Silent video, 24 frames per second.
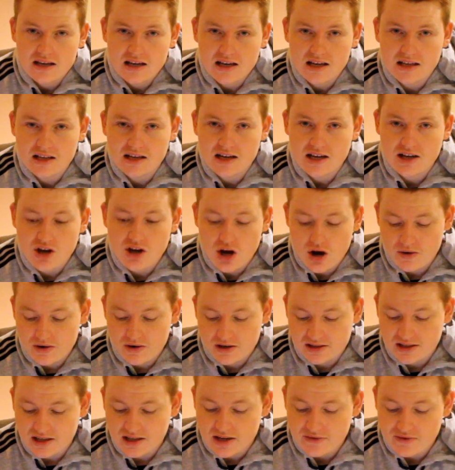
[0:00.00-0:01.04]
and then I go on
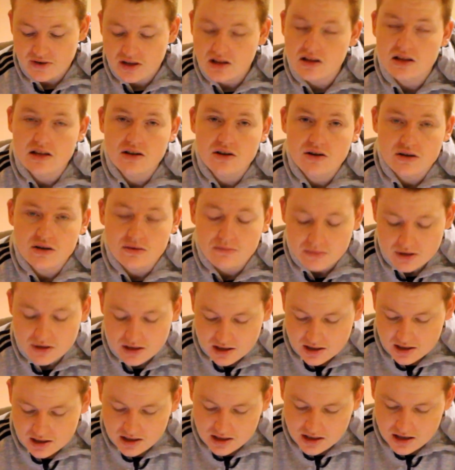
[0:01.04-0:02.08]
and didn't even click on
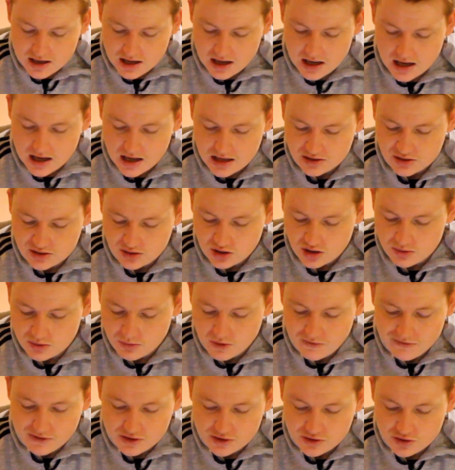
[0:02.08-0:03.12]
them. So
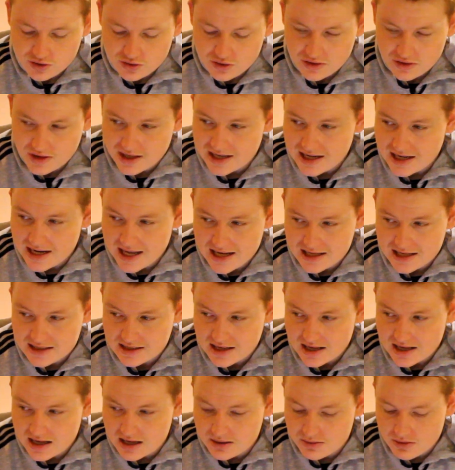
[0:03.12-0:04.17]
moving on to the next
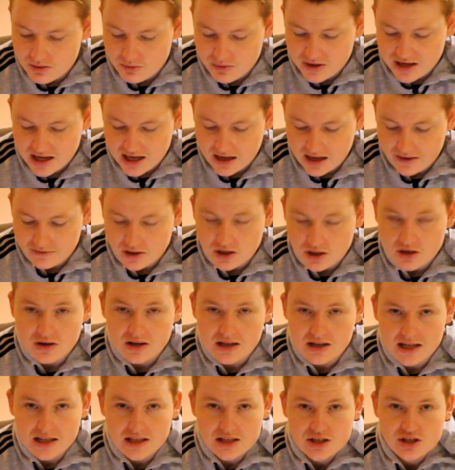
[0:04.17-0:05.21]
game, we have the
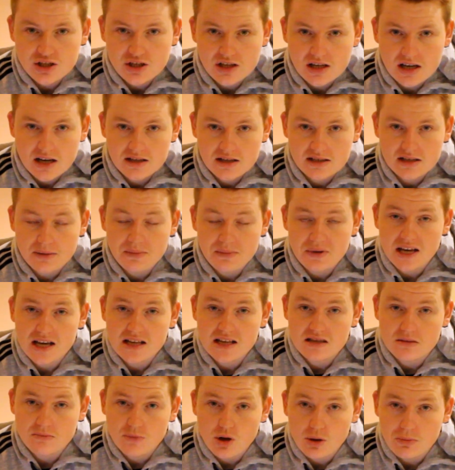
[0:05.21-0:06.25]
Cronulla Sharks up
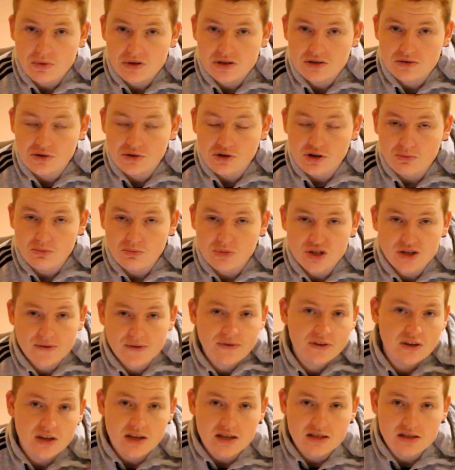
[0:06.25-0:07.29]
against the Melbourne Storm, which a
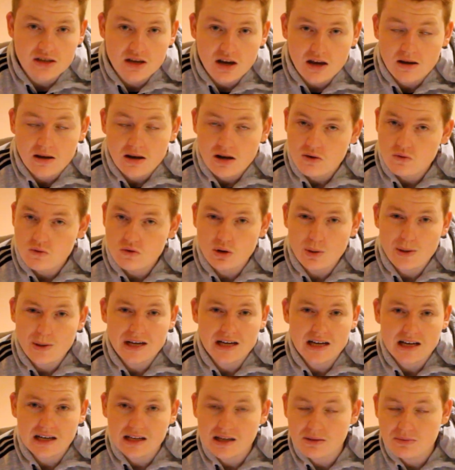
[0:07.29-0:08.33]
few years ago would have been an